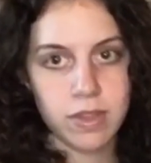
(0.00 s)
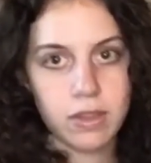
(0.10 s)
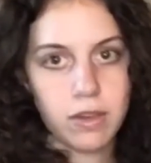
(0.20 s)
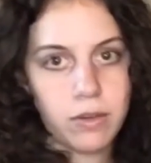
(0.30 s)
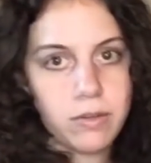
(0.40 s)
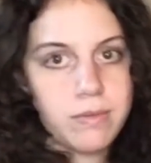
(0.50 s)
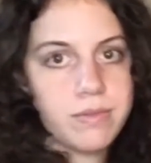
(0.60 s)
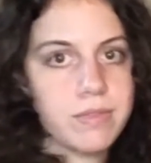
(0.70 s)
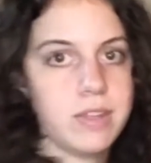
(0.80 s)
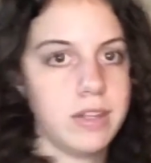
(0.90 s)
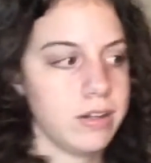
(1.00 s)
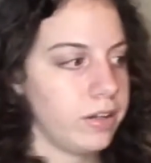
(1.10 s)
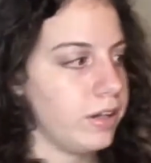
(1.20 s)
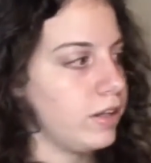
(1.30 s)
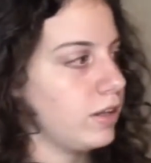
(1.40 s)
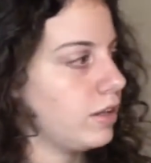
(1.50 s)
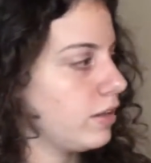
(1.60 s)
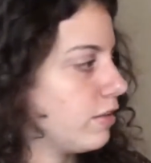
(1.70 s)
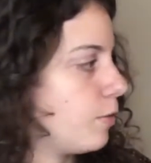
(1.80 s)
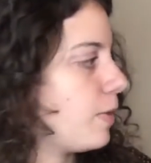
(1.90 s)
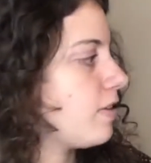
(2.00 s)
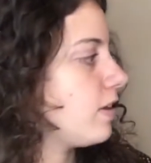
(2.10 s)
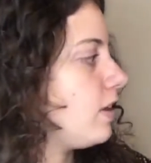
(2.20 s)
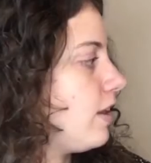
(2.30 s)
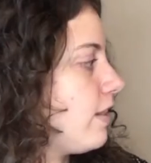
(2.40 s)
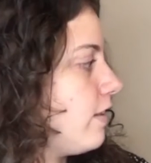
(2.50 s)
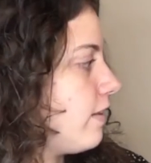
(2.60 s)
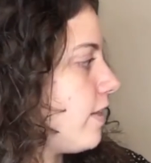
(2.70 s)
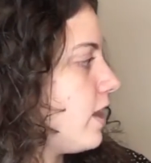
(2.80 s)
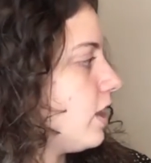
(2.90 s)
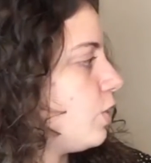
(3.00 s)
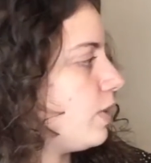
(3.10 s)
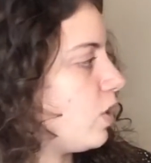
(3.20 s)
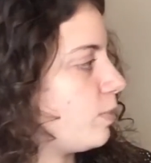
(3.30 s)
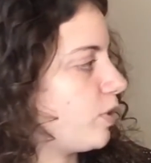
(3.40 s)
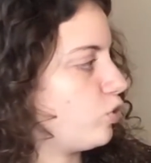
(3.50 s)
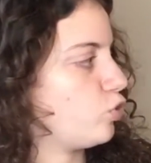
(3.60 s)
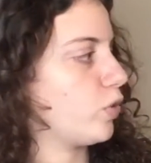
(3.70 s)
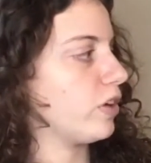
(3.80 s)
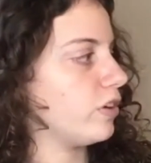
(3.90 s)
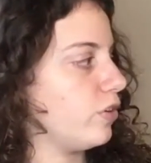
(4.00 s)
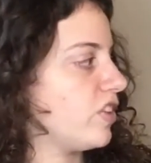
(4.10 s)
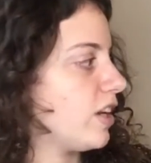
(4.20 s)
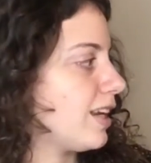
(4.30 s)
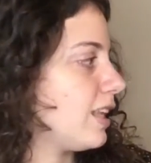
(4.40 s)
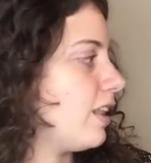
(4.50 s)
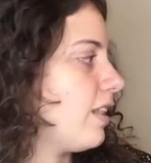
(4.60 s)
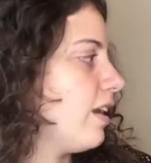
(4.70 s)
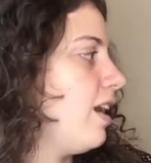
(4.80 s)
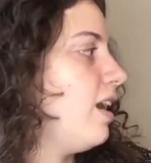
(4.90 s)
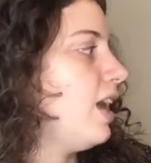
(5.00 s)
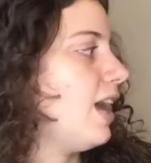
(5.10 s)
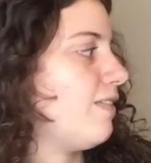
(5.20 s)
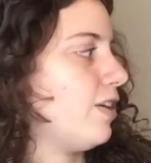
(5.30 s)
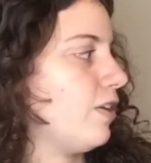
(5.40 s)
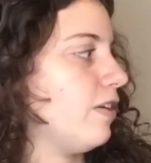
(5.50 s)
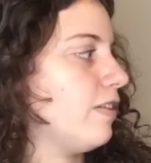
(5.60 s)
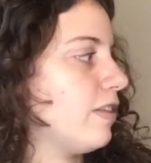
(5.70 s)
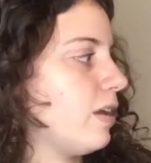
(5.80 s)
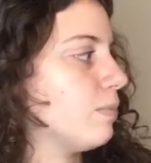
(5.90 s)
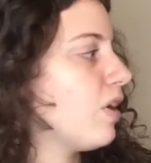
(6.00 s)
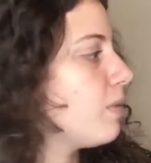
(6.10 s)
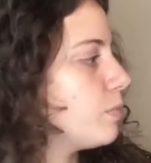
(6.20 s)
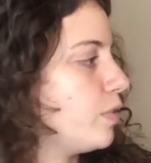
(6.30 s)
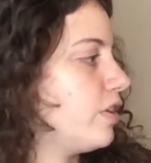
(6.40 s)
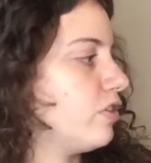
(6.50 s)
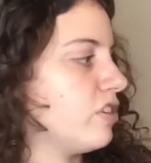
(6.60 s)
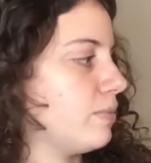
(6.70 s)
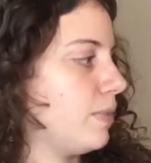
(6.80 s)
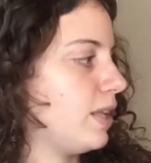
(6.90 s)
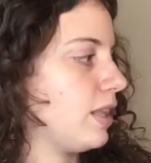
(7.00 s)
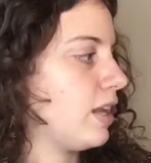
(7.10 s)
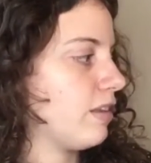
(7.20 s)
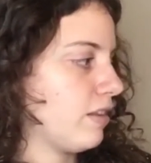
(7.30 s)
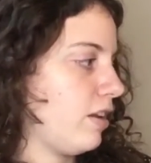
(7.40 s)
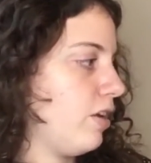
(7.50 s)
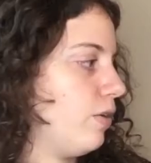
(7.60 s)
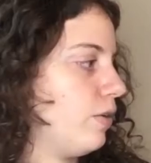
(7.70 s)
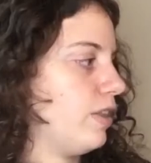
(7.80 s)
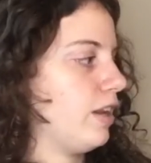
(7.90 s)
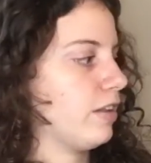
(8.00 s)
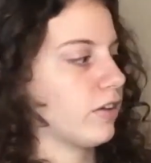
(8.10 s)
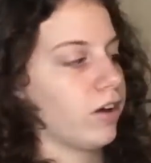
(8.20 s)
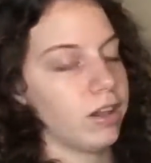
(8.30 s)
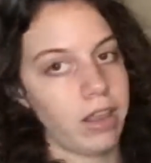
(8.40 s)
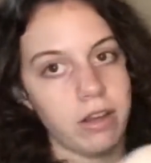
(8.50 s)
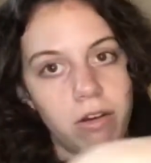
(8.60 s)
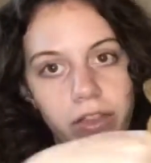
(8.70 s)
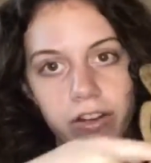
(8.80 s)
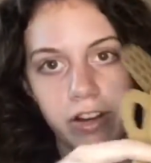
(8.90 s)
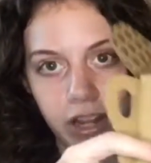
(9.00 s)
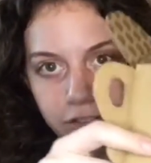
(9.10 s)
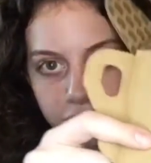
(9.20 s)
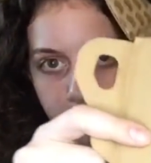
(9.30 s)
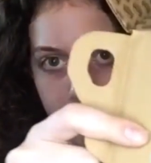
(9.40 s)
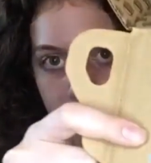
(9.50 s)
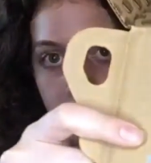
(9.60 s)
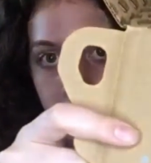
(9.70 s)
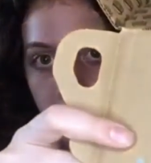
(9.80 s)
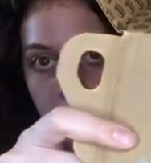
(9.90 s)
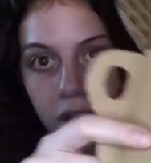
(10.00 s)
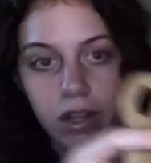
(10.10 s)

Oh, here it is. So basically it says, "Thank you, we hope you enjoy your new succulents. If there is a problem with your shipment, let us know." And then it's got like all their information.